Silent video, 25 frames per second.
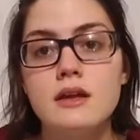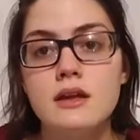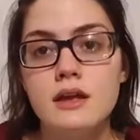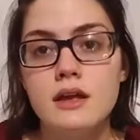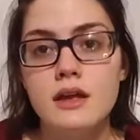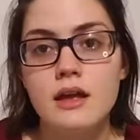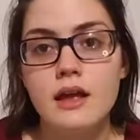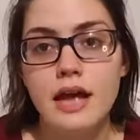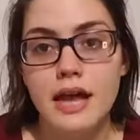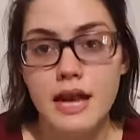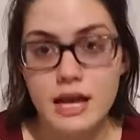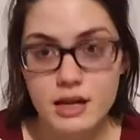
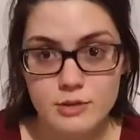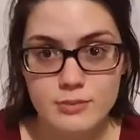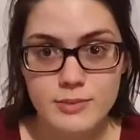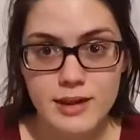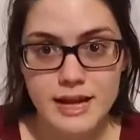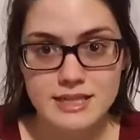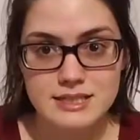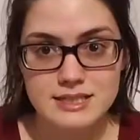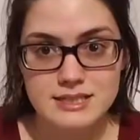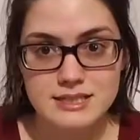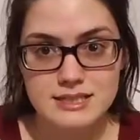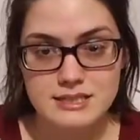hair
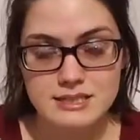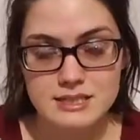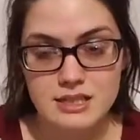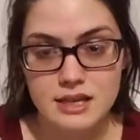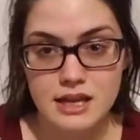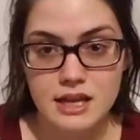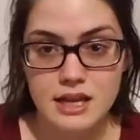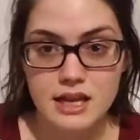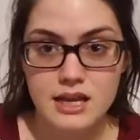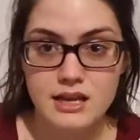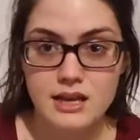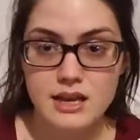masks
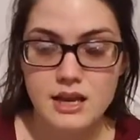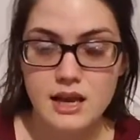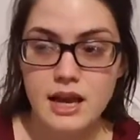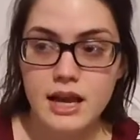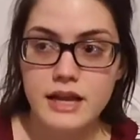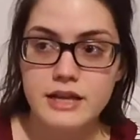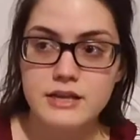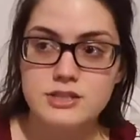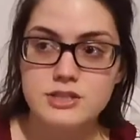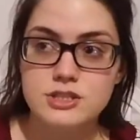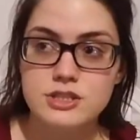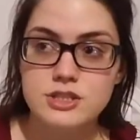again. I
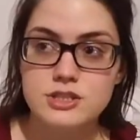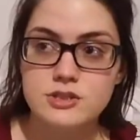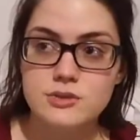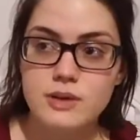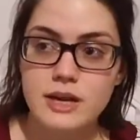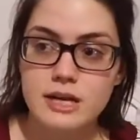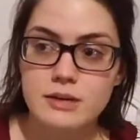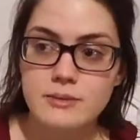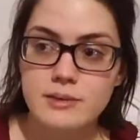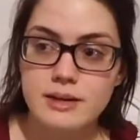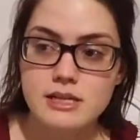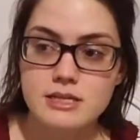used to do hair
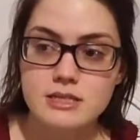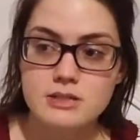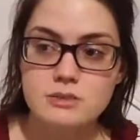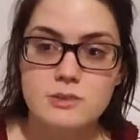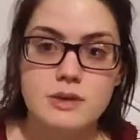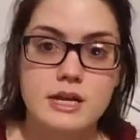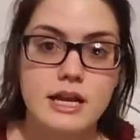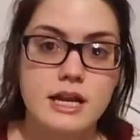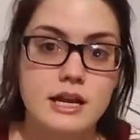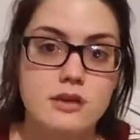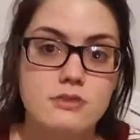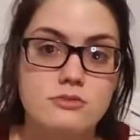masks when I
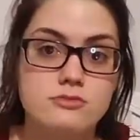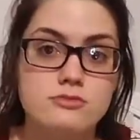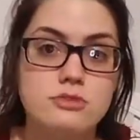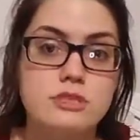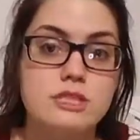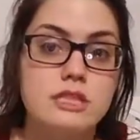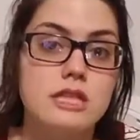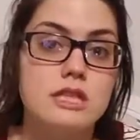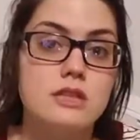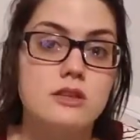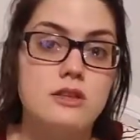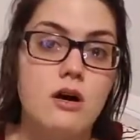had really
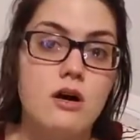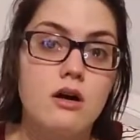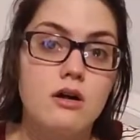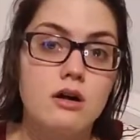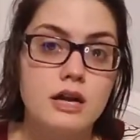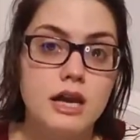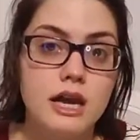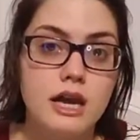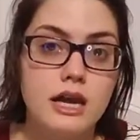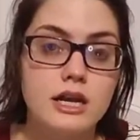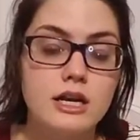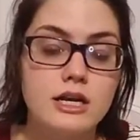long
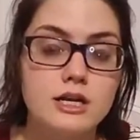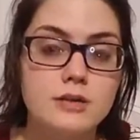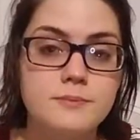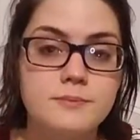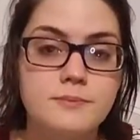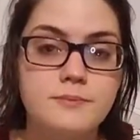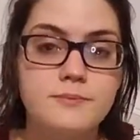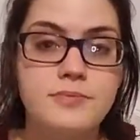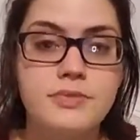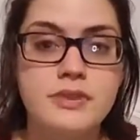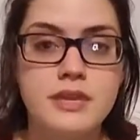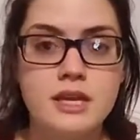hair.
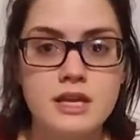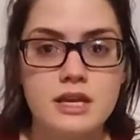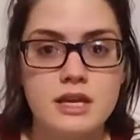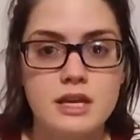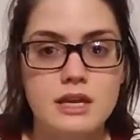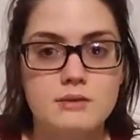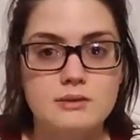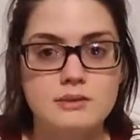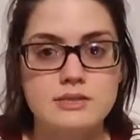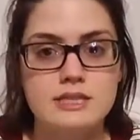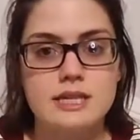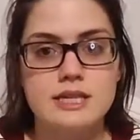It was
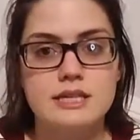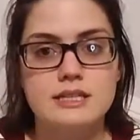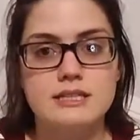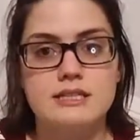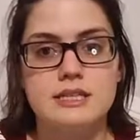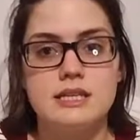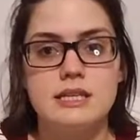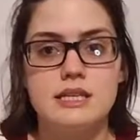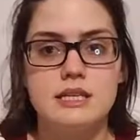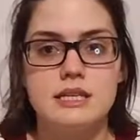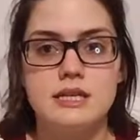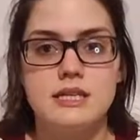like to
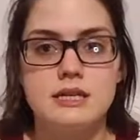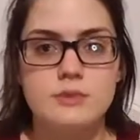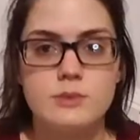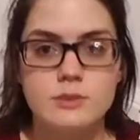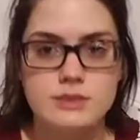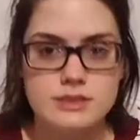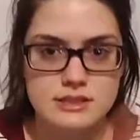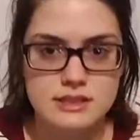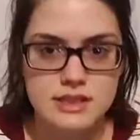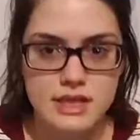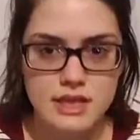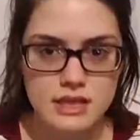here, it wasn't
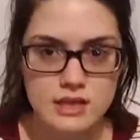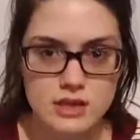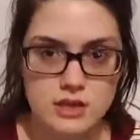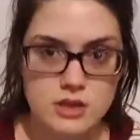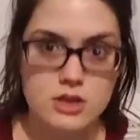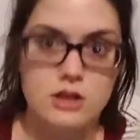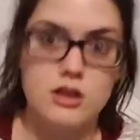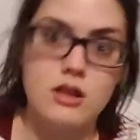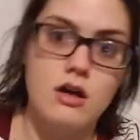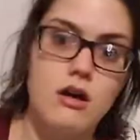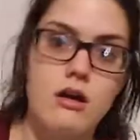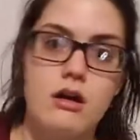like
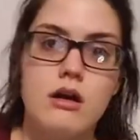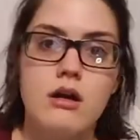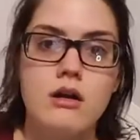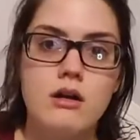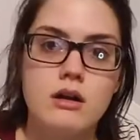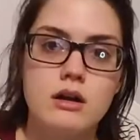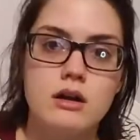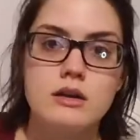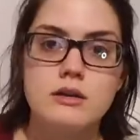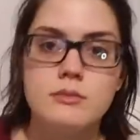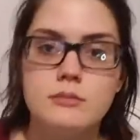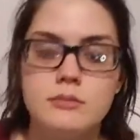long,
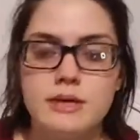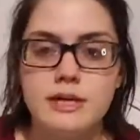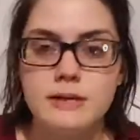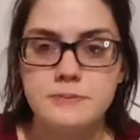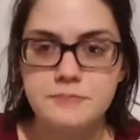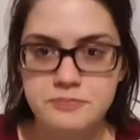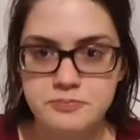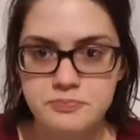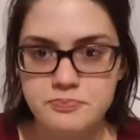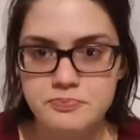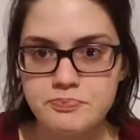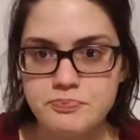but
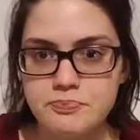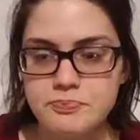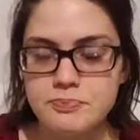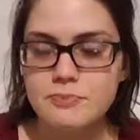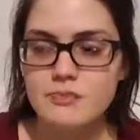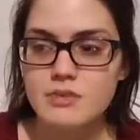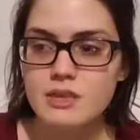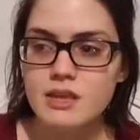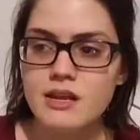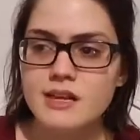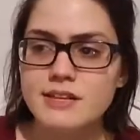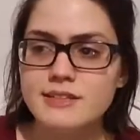
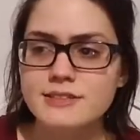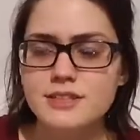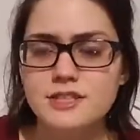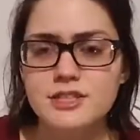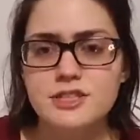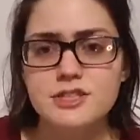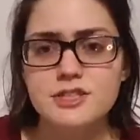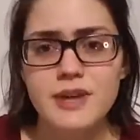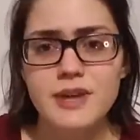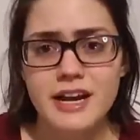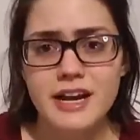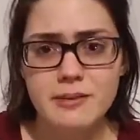I used to do
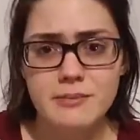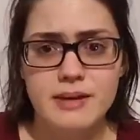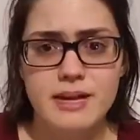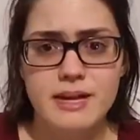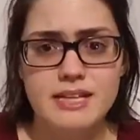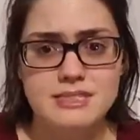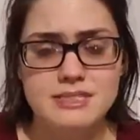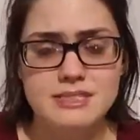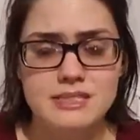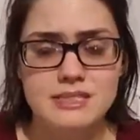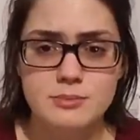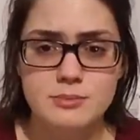hair masks
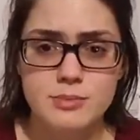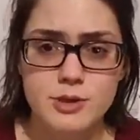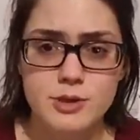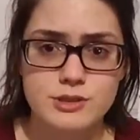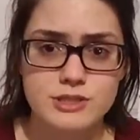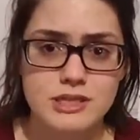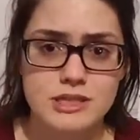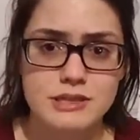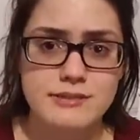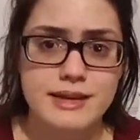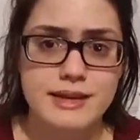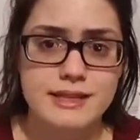and protein
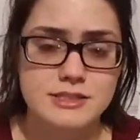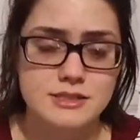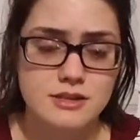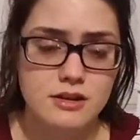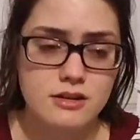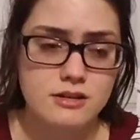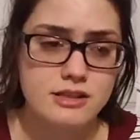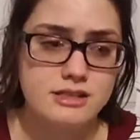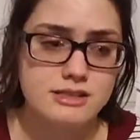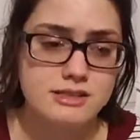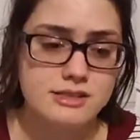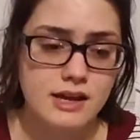masks all the
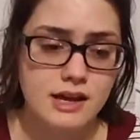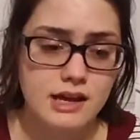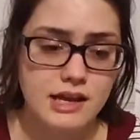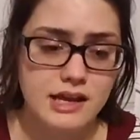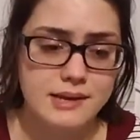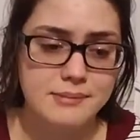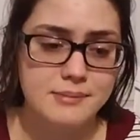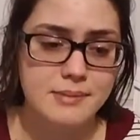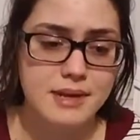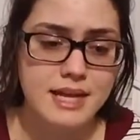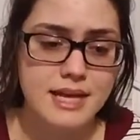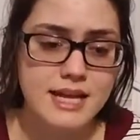time.
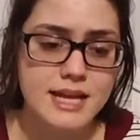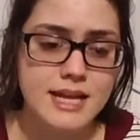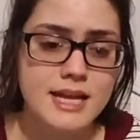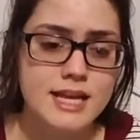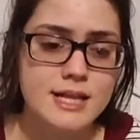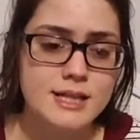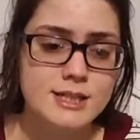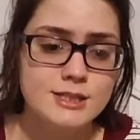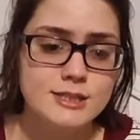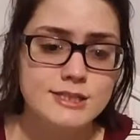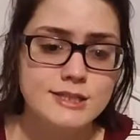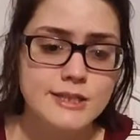
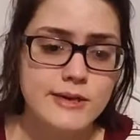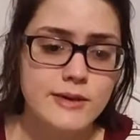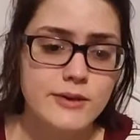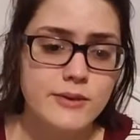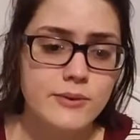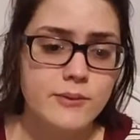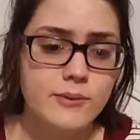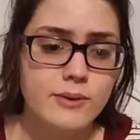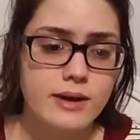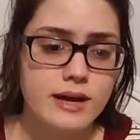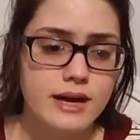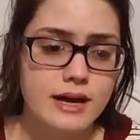So
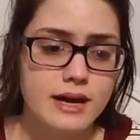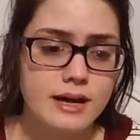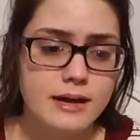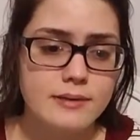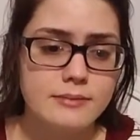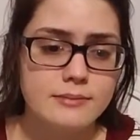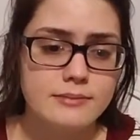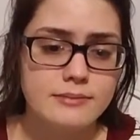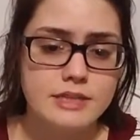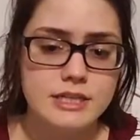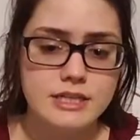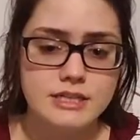
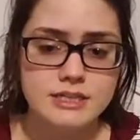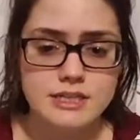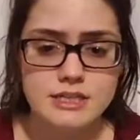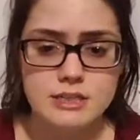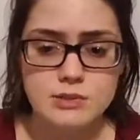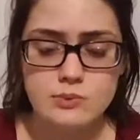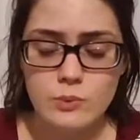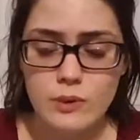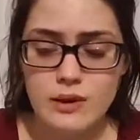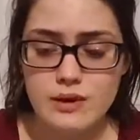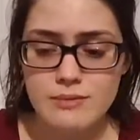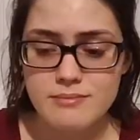there's this
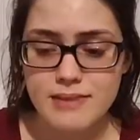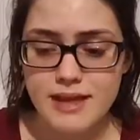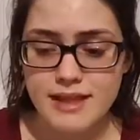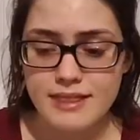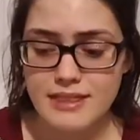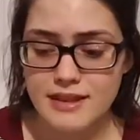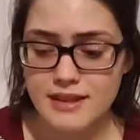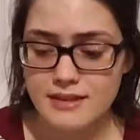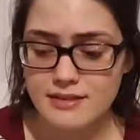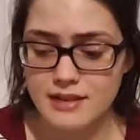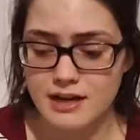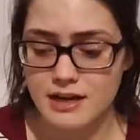one method
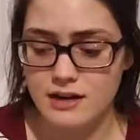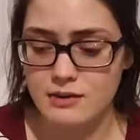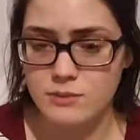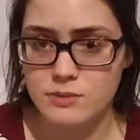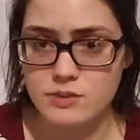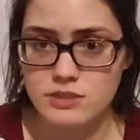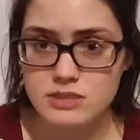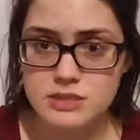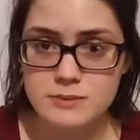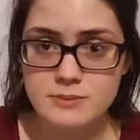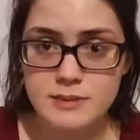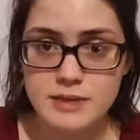that I will
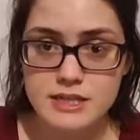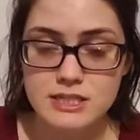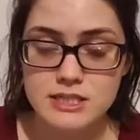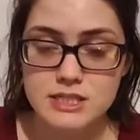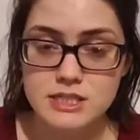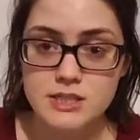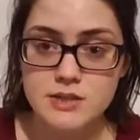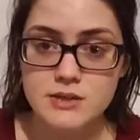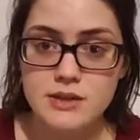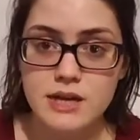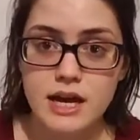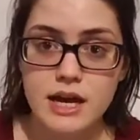explain to you
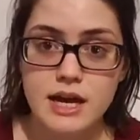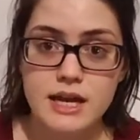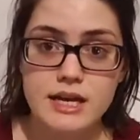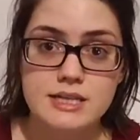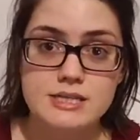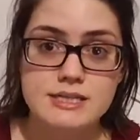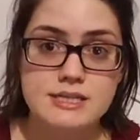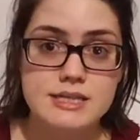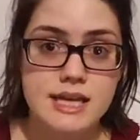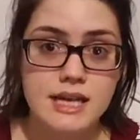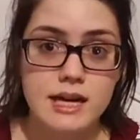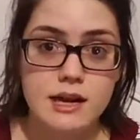guys
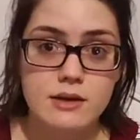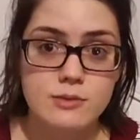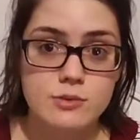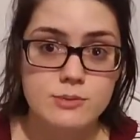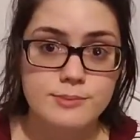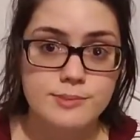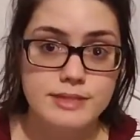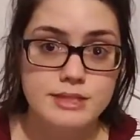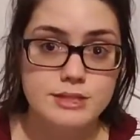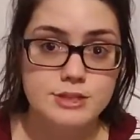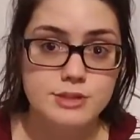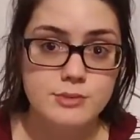that I will be
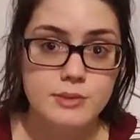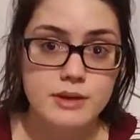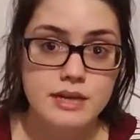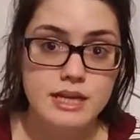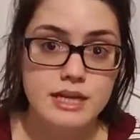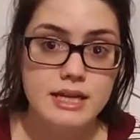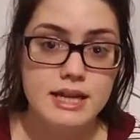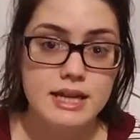doing,